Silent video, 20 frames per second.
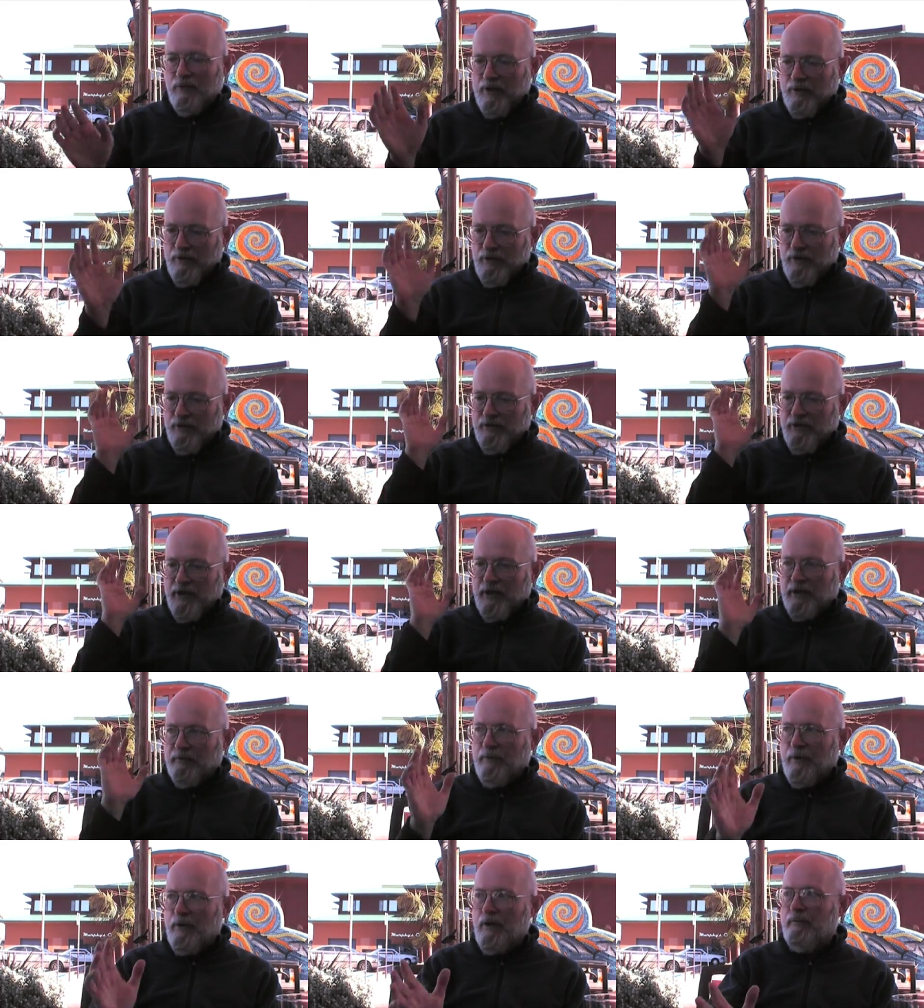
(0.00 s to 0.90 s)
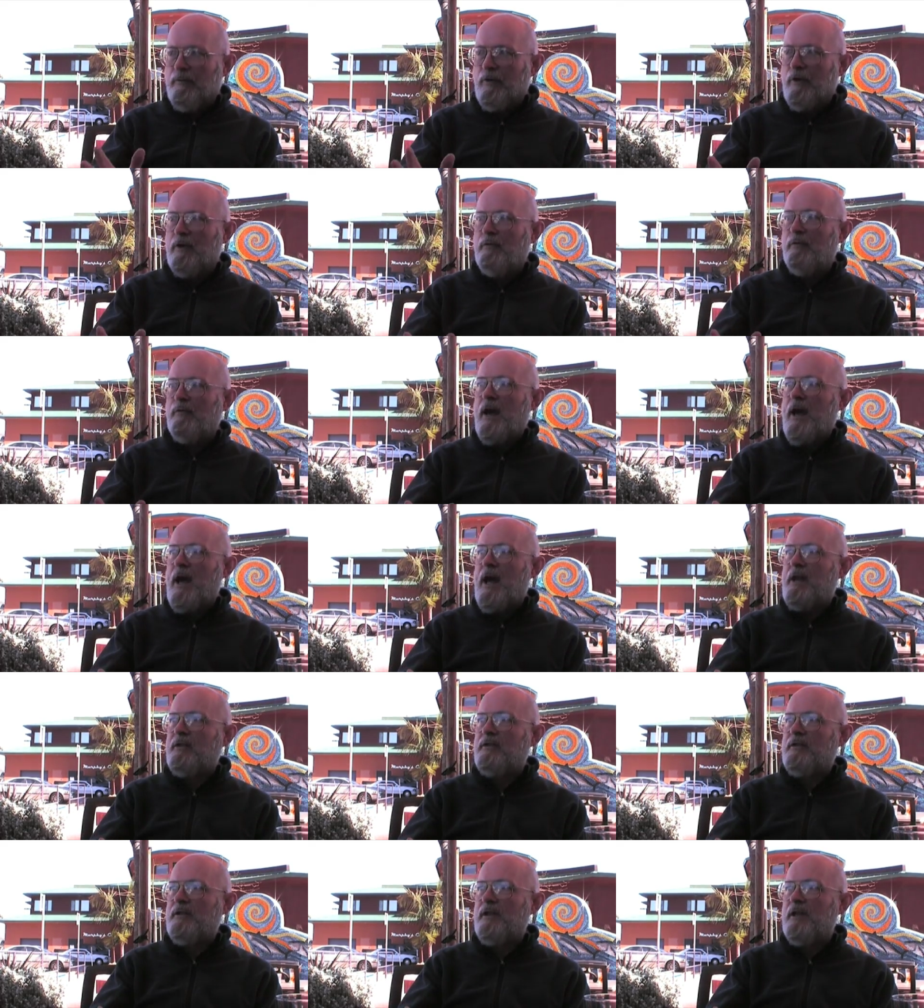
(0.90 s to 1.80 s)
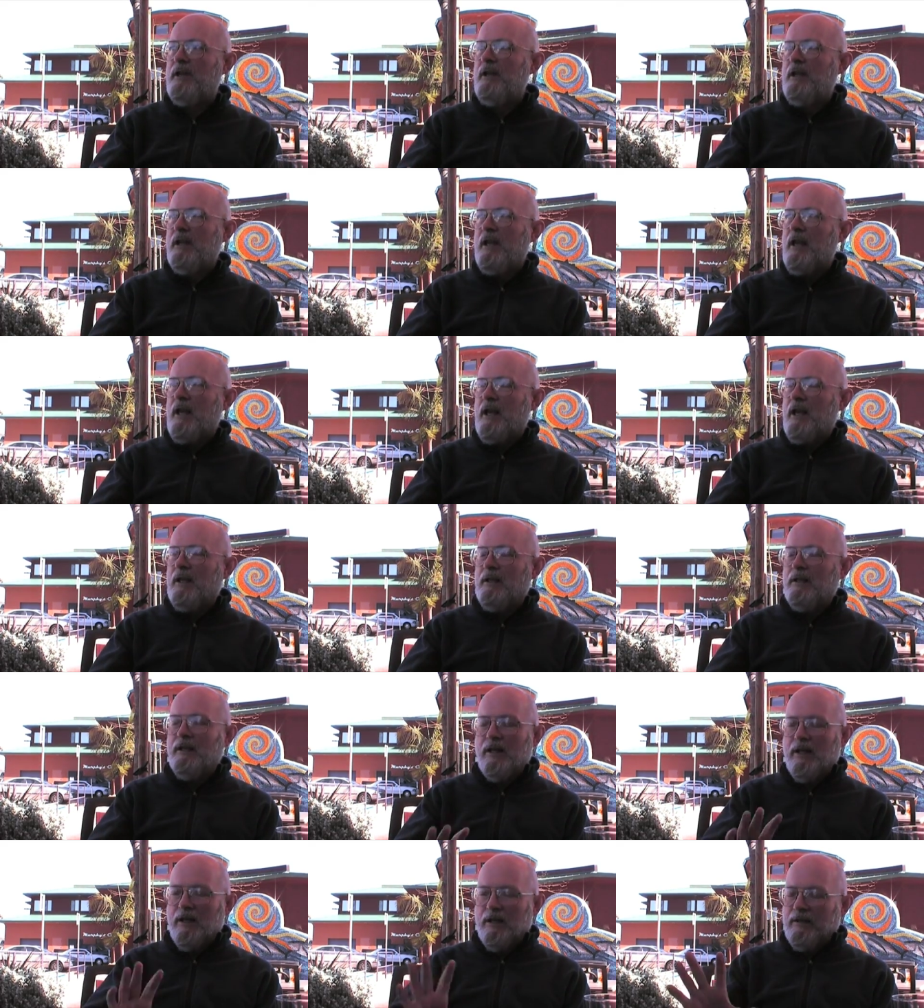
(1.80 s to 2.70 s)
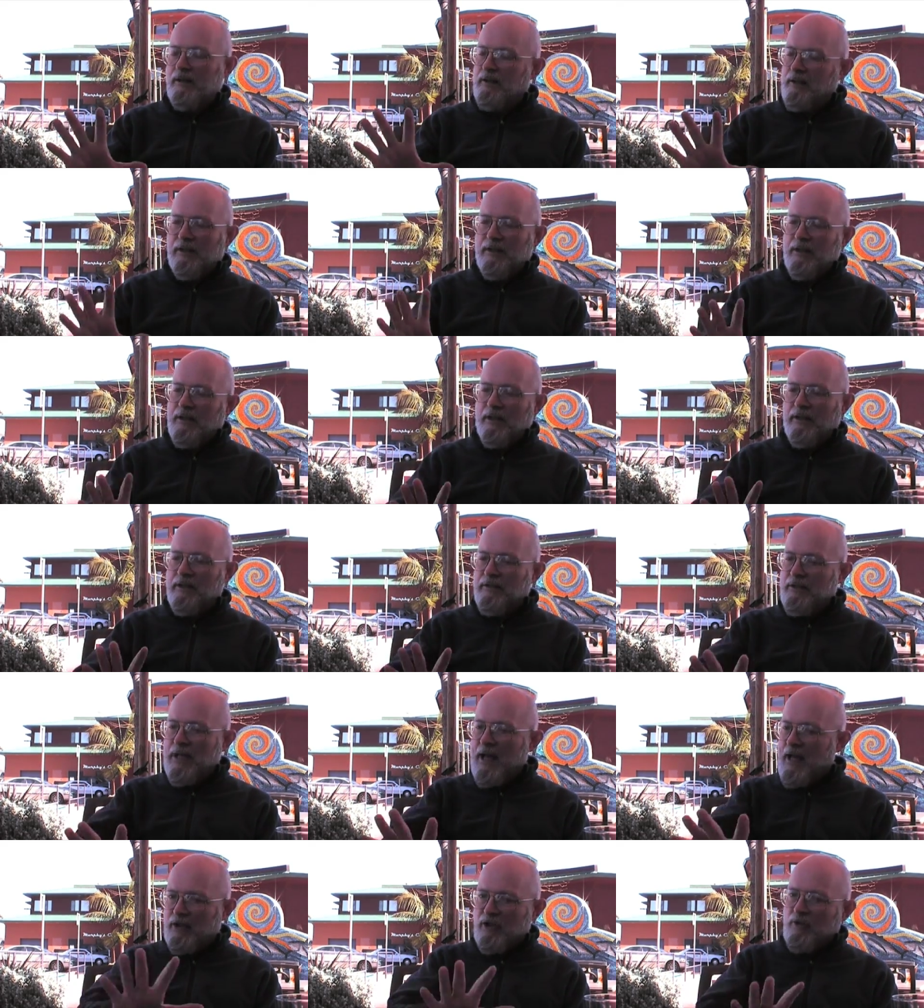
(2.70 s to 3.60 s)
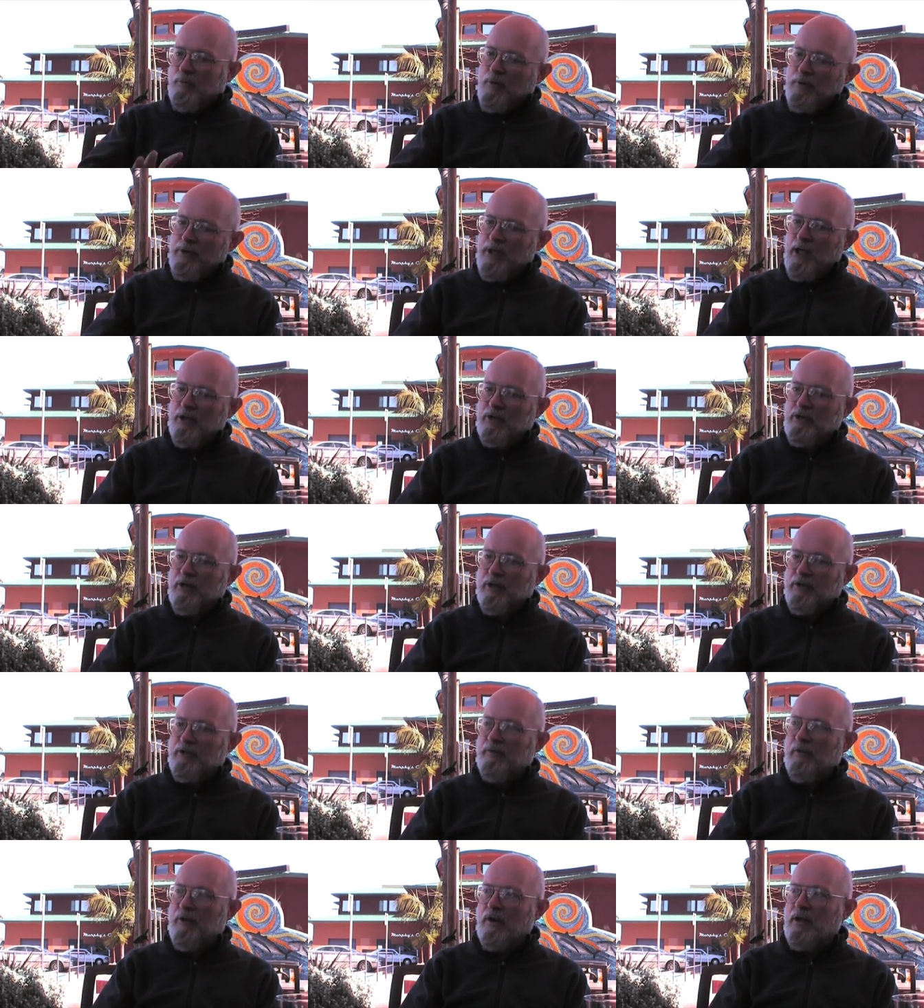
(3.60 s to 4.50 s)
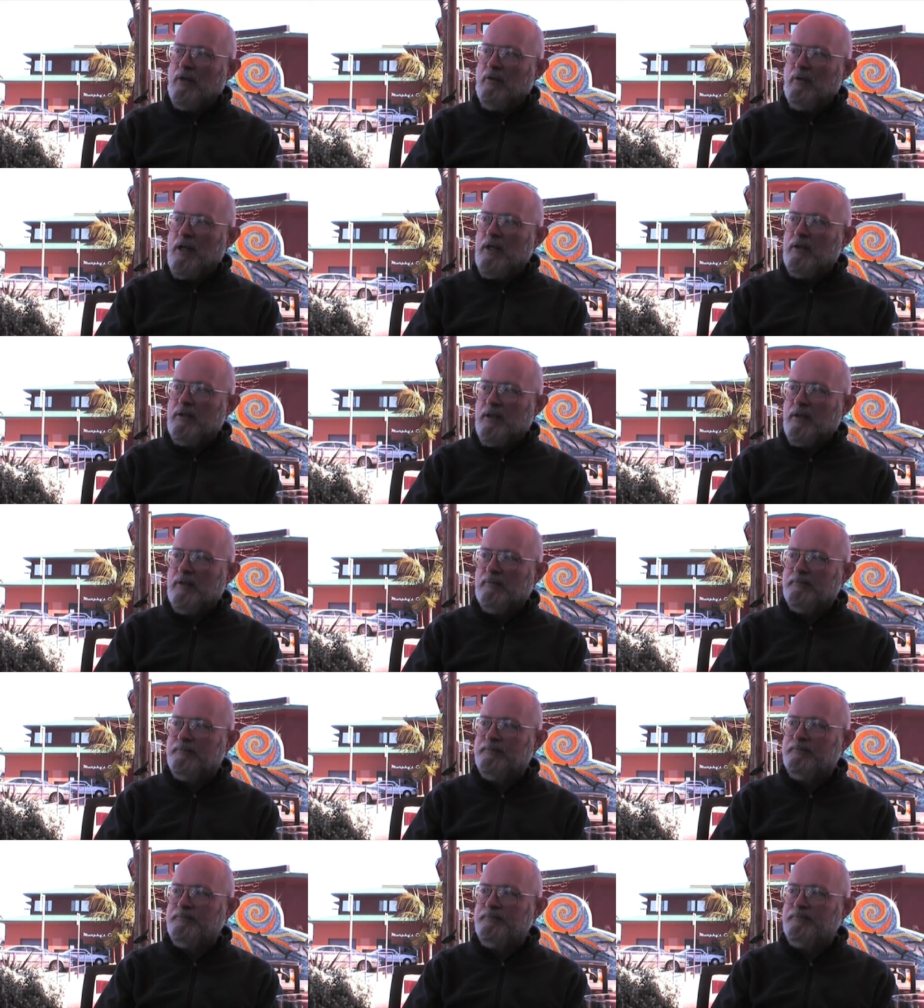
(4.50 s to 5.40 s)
We're introducing it very, very fast, and the disaster potential is very great there.